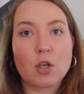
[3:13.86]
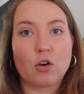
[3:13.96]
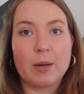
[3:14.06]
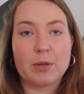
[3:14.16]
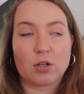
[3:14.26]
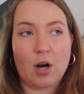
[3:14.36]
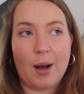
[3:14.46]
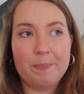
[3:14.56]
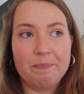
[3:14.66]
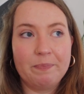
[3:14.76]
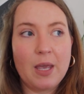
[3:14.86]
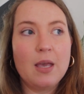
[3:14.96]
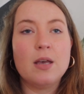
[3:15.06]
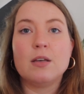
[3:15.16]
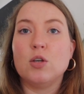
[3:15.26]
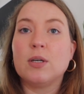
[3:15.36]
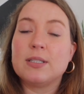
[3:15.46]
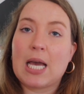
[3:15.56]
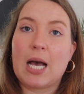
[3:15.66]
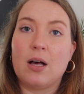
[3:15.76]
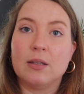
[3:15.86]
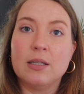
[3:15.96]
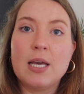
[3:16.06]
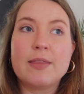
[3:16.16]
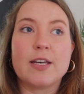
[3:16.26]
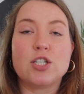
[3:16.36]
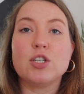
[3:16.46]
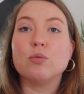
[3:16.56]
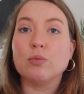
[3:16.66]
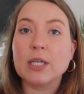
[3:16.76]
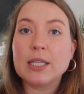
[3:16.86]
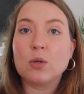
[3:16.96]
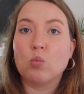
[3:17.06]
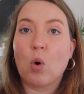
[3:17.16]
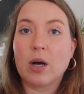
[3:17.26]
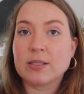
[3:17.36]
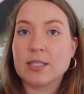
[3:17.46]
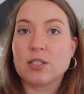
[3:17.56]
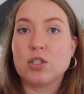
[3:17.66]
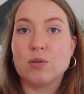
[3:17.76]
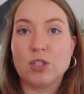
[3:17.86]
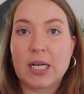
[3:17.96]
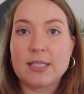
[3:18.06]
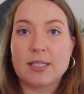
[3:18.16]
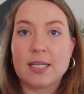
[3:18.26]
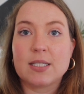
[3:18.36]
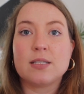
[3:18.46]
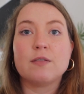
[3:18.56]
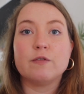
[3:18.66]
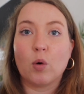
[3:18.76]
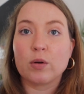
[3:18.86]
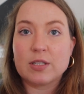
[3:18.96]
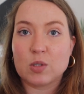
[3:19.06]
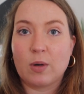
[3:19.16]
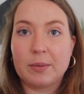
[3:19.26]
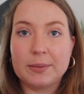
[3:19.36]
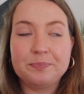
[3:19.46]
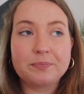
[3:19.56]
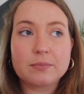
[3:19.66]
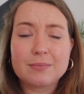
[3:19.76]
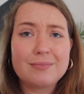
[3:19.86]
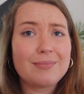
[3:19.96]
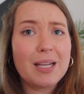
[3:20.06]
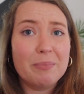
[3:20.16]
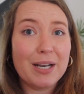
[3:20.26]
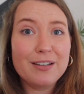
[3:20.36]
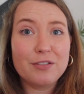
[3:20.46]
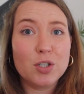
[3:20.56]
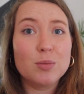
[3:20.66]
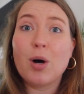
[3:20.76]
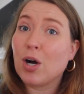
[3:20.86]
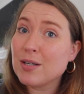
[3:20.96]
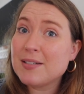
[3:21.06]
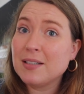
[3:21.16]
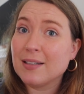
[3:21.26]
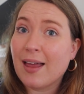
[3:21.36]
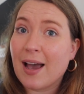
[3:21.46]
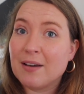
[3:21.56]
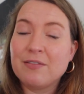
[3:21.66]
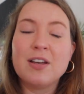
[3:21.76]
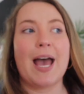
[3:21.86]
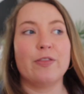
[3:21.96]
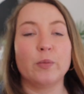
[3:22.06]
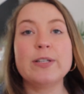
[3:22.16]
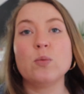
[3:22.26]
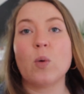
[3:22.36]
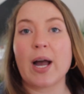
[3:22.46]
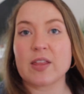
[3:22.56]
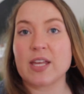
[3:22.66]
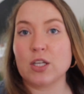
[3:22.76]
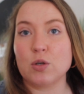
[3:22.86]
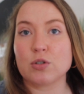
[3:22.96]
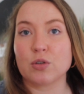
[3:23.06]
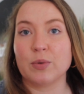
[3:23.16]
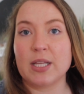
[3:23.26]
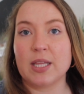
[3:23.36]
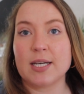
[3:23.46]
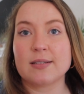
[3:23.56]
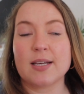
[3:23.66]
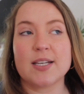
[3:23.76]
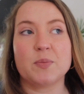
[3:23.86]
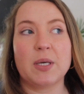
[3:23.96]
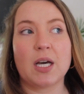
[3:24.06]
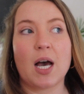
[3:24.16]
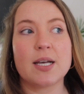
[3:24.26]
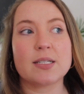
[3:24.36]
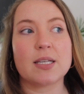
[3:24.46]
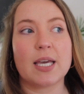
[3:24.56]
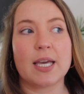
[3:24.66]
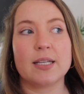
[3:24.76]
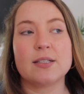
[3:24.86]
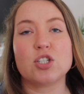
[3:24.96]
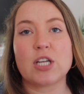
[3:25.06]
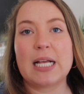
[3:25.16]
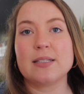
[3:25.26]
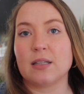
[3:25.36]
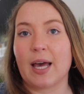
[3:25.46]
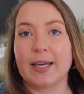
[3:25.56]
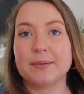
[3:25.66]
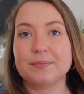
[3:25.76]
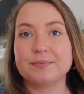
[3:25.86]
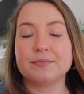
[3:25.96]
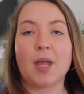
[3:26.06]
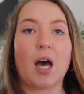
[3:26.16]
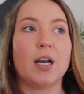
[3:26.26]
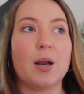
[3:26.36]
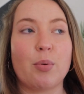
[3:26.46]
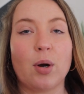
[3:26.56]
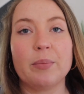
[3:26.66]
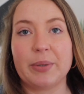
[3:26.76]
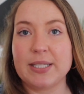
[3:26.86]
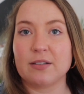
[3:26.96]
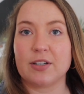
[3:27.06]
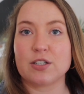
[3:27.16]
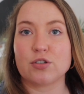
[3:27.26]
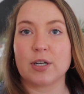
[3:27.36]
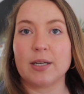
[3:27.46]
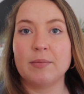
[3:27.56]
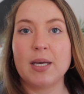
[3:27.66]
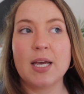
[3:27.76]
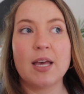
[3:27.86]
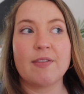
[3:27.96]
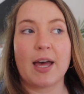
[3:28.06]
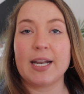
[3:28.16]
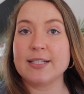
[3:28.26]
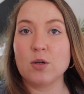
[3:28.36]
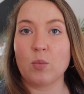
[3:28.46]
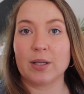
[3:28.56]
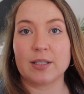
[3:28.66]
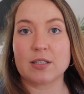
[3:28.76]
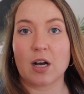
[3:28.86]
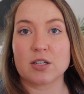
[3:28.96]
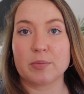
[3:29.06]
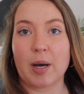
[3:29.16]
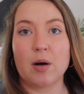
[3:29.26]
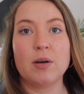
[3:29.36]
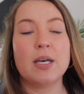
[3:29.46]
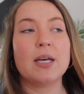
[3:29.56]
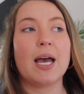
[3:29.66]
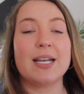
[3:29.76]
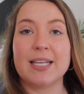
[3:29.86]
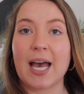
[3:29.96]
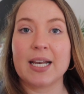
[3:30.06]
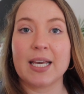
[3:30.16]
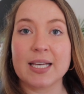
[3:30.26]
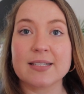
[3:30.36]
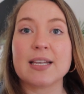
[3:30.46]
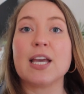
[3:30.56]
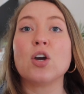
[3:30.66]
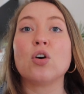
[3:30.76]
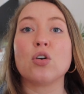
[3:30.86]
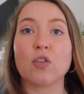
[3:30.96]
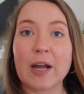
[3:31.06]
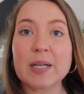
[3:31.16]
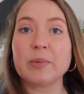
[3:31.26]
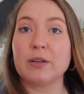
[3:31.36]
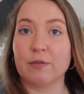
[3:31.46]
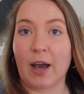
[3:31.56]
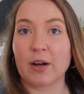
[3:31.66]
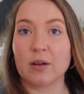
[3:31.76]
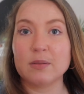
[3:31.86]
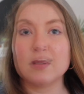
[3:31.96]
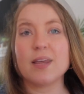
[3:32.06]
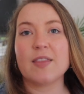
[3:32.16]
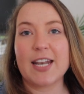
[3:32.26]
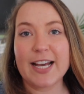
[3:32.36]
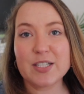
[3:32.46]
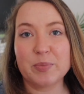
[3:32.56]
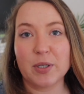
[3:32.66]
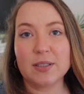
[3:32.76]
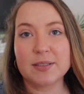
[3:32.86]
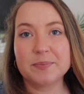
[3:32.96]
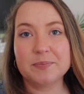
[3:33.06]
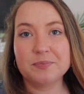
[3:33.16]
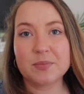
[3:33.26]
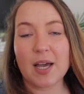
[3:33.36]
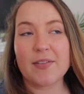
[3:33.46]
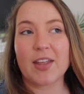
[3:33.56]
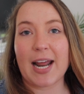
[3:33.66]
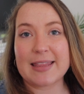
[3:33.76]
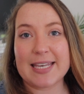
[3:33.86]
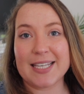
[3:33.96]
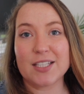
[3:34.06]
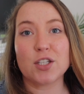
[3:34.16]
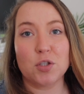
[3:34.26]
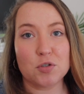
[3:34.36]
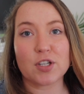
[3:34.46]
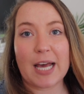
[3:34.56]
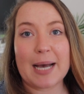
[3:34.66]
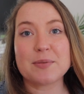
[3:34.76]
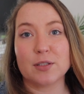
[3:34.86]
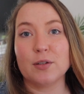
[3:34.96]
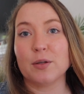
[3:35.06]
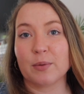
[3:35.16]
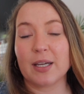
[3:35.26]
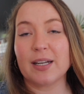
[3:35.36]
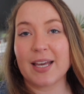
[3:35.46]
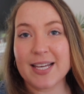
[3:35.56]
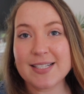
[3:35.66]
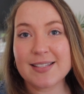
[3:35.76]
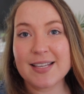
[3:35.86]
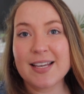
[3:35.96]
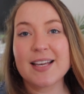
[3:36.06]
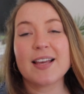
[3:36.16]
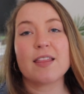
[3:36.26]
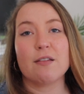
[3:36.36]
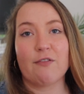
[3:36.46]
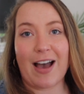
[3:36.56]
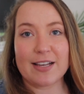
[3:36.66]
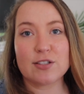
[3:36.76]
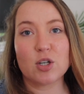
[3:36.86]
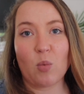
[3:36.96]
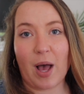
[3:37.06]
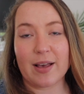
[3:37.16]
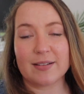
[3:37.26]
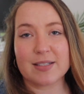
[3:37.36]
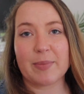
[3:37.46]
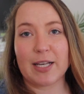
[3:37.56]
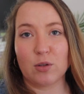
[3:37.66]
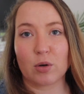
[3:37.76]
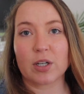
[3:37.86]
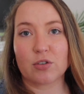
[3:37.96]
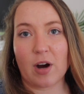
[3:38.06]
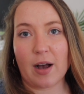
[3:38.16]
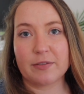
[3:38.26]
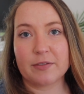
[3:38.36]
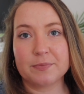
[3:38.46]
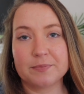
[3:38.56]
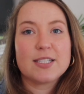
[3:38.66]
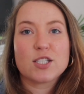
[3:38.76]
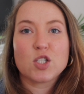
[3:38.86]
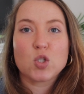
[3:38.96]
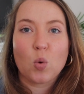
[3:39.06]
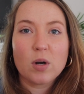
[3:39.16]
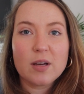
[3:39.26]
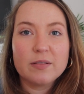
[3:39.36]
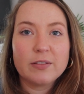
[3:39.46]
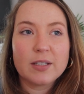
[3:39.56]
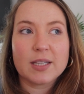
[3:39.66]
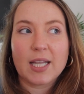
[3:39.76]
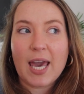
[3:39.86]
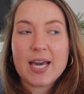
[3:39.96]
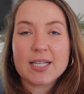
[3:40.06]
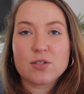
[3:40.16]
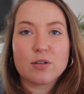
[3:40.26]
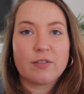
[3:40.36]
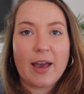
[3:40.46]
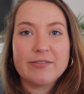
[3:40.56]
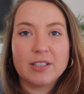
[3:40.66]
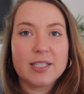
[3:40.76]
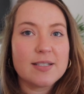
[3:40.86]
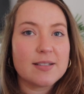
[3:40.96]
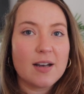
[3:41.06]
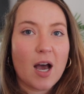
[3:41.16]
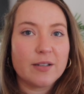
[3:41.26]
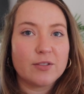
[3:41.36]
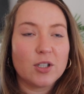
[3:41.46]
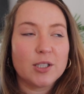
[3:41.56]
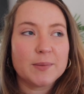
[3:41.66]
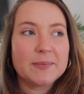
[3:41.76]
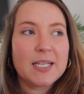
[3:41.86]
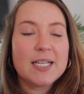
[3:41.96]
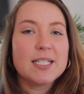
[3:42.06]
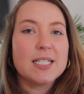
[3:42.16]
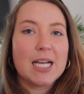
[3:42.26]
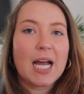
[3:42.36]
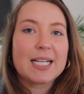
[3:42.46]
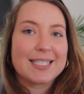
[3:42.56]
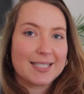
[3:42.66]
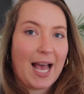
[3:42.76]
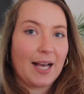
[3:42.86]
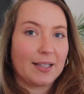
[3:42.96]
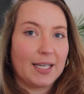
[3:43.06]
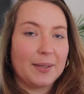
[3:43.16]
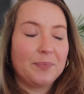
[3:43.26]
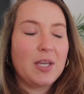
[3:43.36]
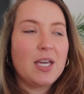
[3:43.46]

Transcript: cream of the crop. You can tell that she really wanted to do justice for these women many of whom are still alive. And the reason why I think you should read this is because it sheds light on an important piece of history that isn't widely talked about and yet is incredibly vital. The next book that I think you should absolutely read is The Vaster Wilds by Lauren Groff. Sort of like a survivalist novel, not exactly.